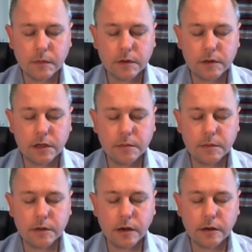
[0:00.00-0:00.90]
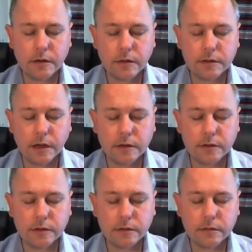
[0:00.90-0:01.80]
Just keep turning your
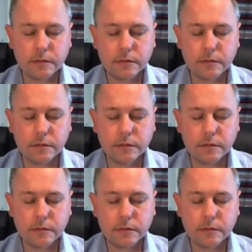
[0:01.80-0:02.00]
attention